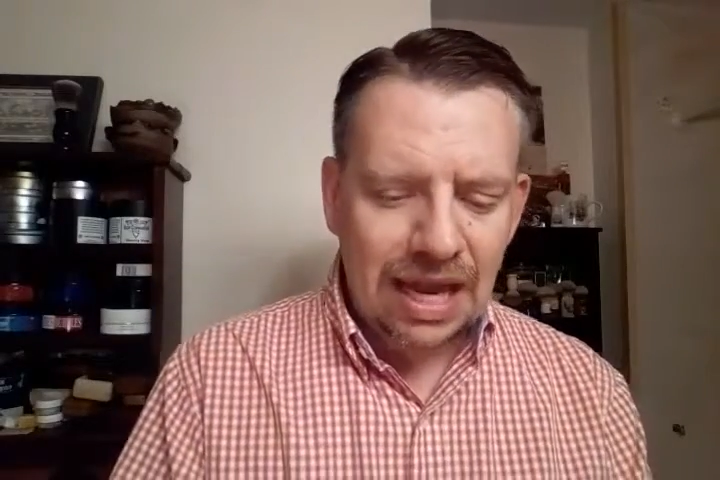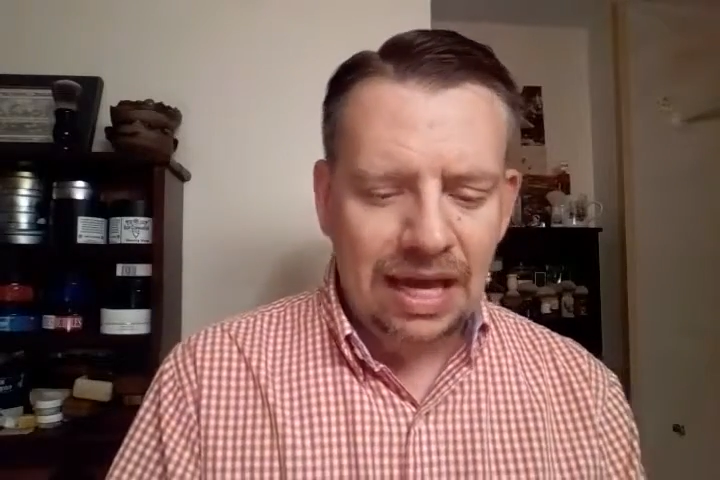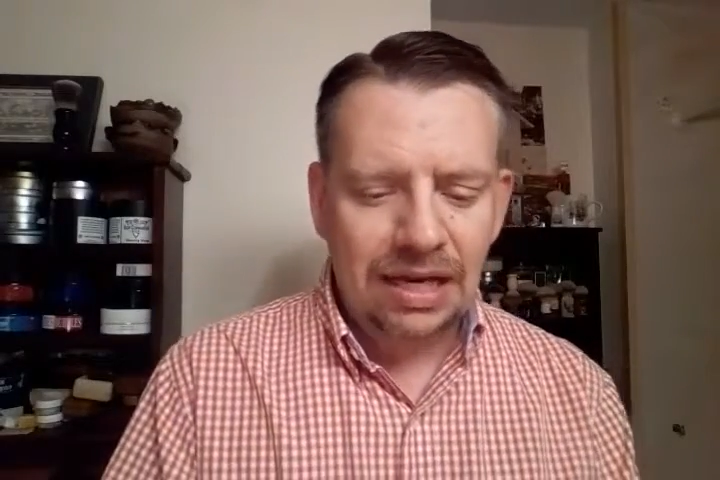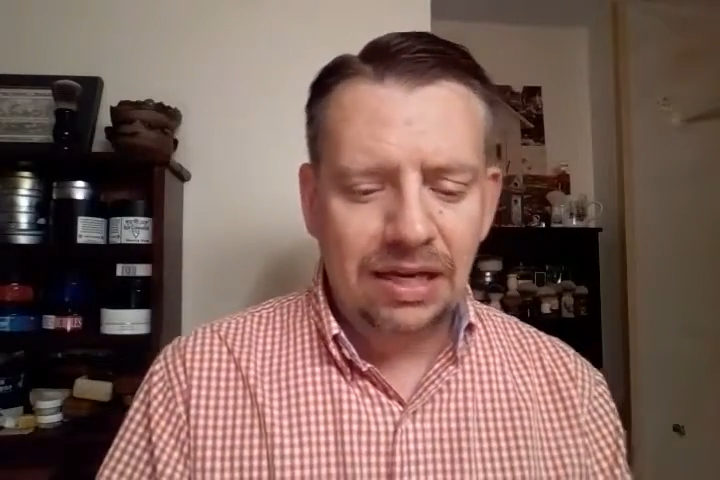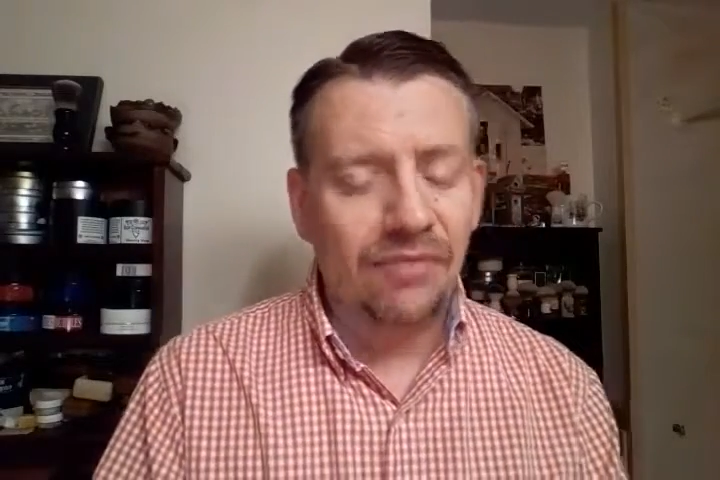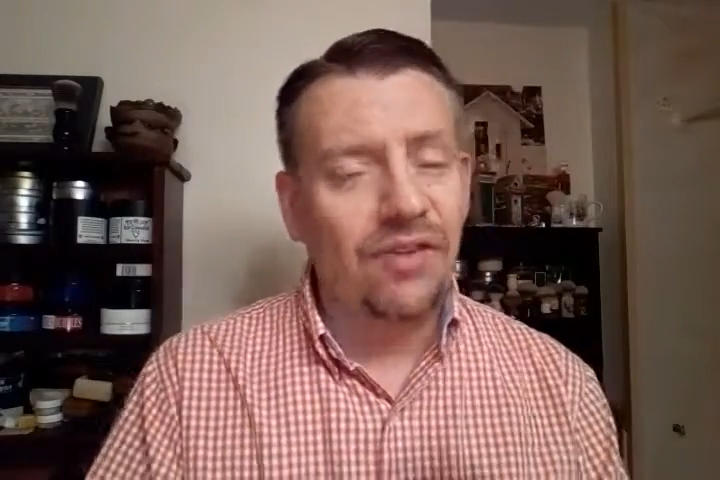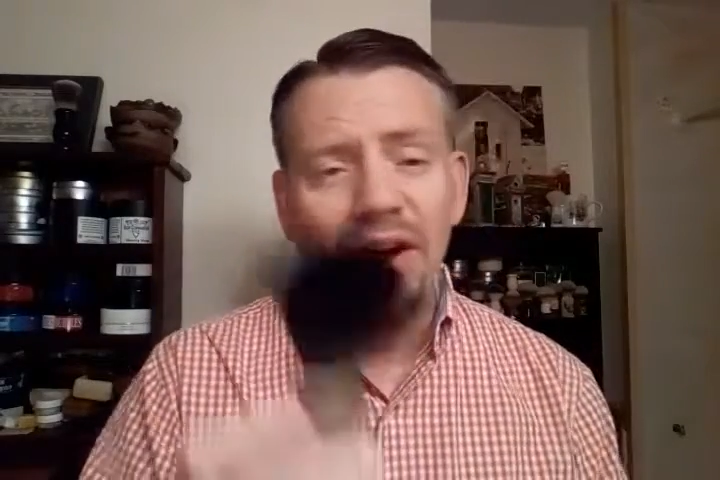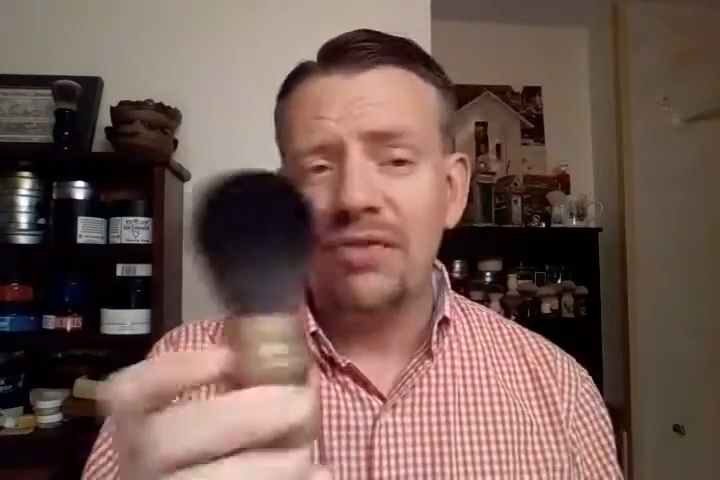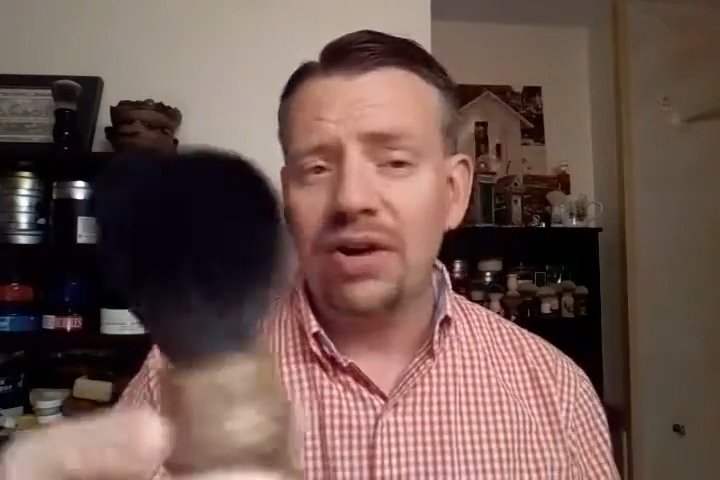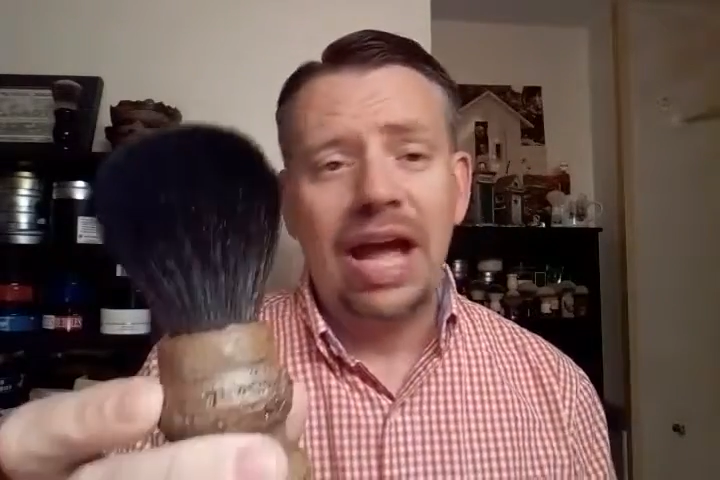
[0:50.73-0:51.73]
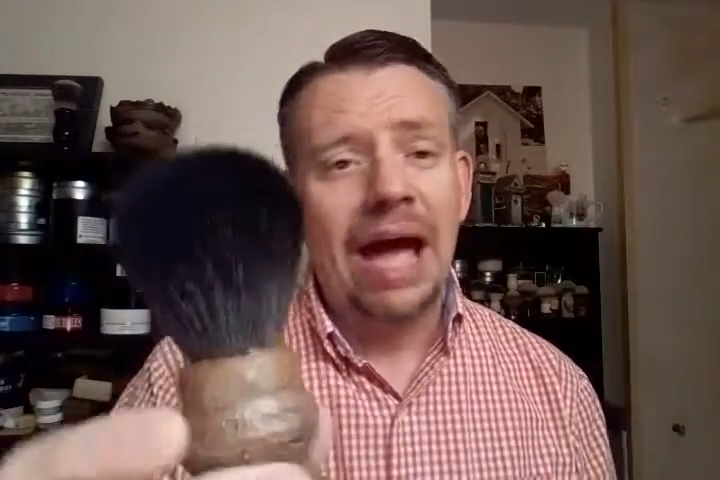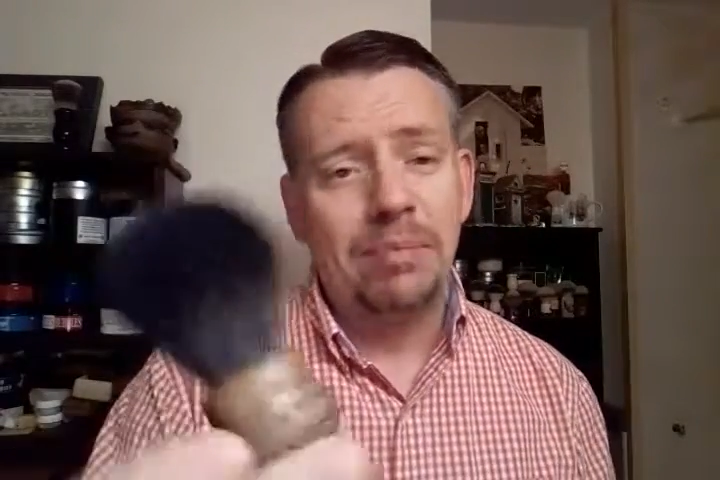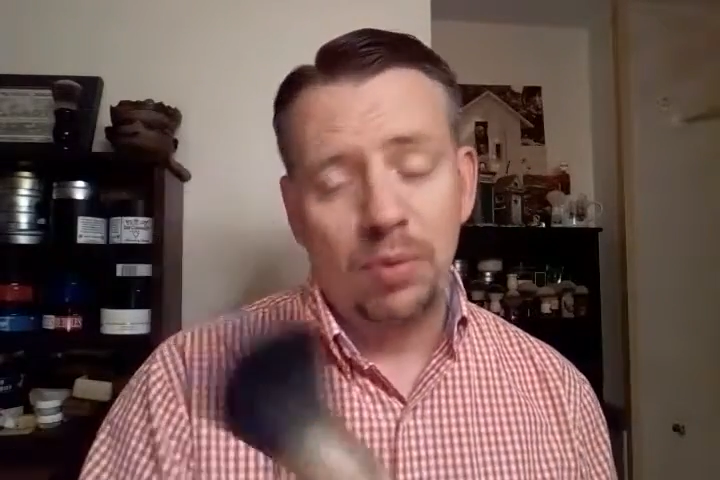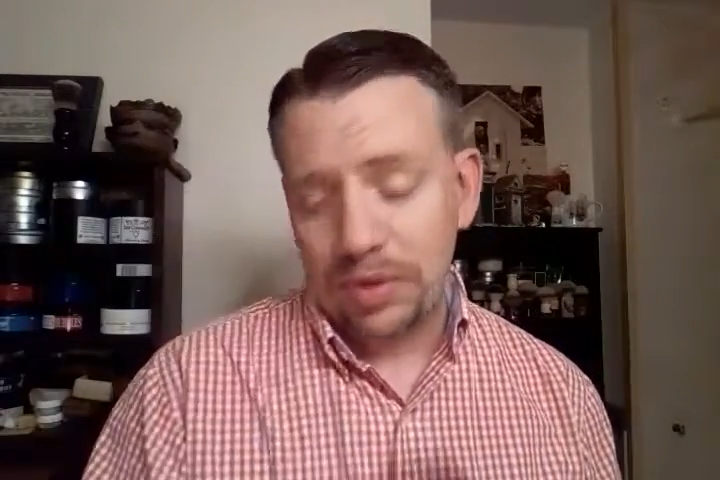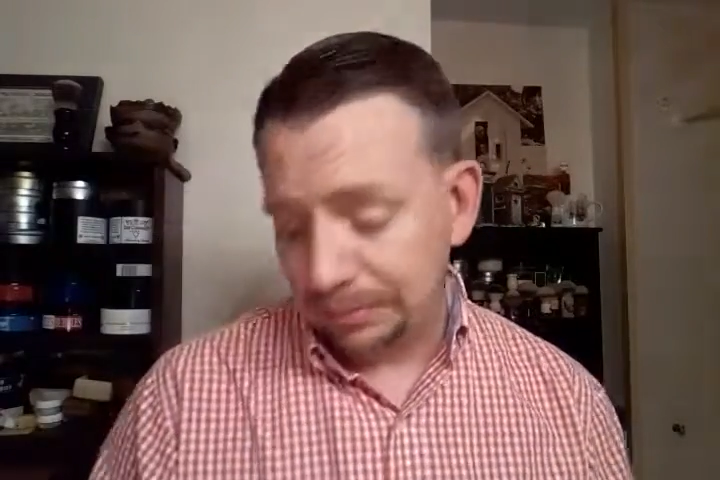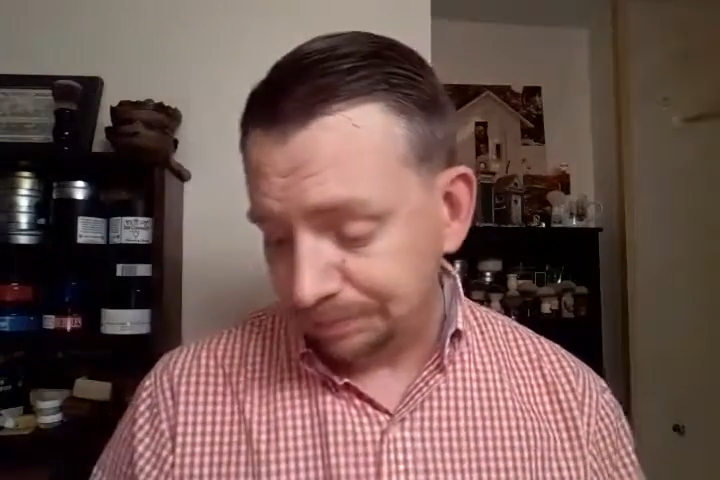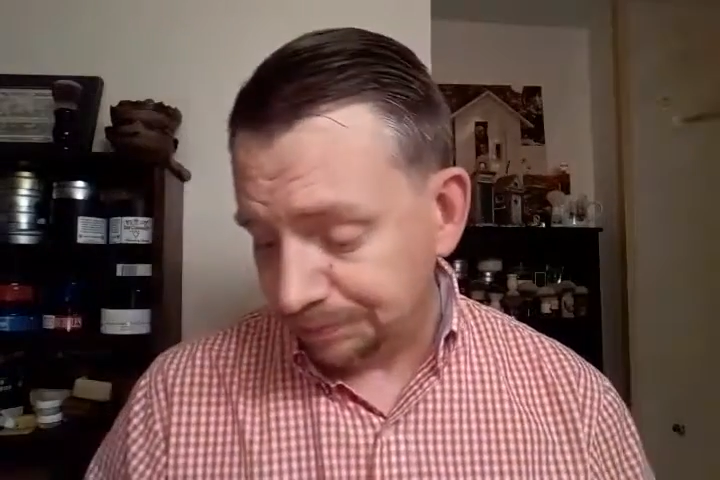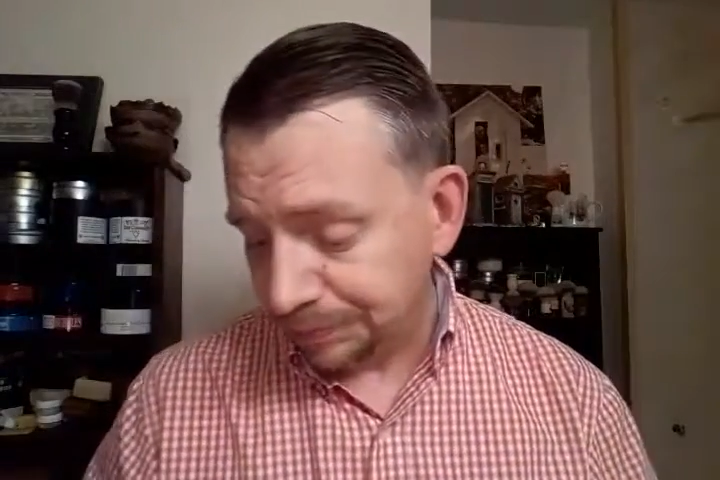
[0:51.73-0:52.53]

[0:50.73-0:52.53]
and uh, very, very happy with it.